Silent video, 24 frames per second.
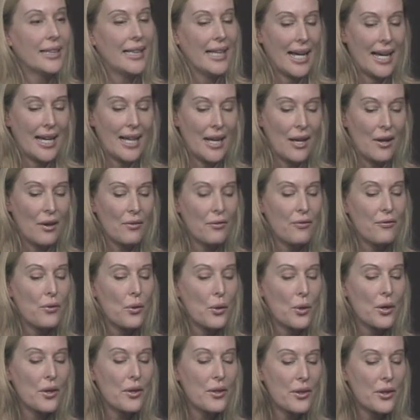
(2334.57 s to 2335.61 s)

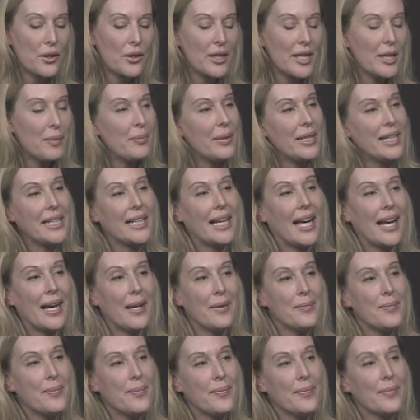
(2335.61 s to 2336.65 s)
4:30
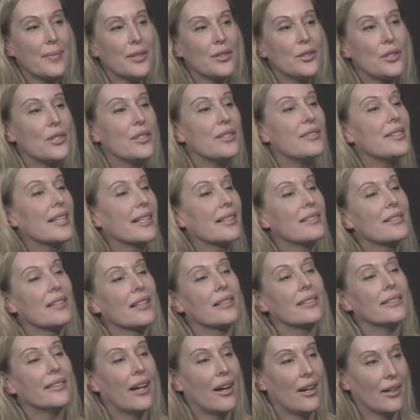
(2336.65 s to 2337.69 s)
p.m. to 6
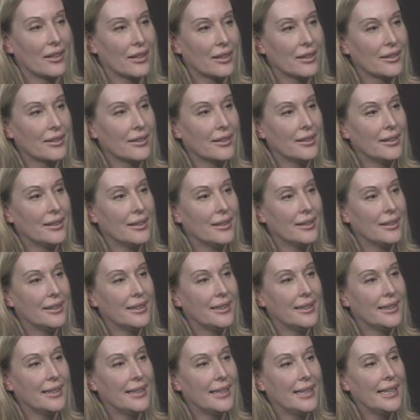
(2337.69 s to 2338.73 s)
o'clock.
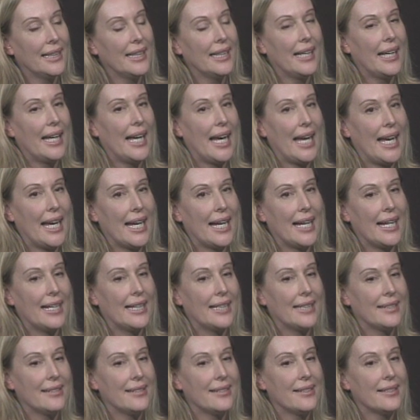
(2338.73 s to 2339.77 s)

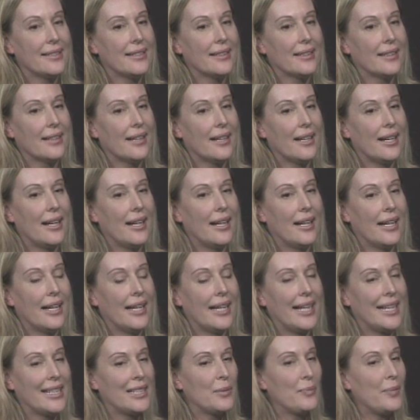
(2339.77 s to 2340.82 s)
And
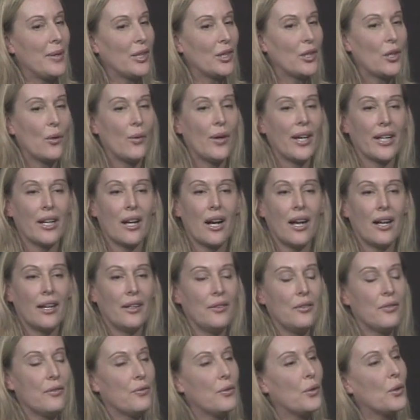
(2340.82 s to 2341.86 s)
it's been going on
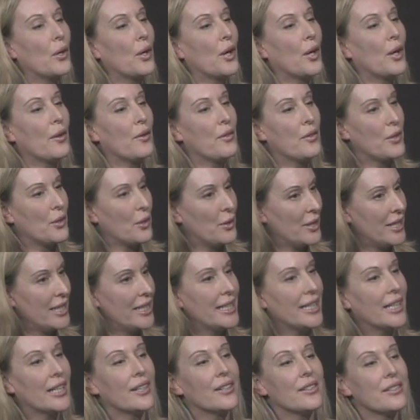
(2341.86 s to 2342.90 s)
for 30
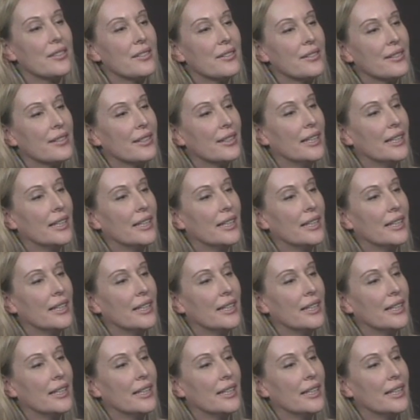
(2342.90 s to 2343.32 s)
years.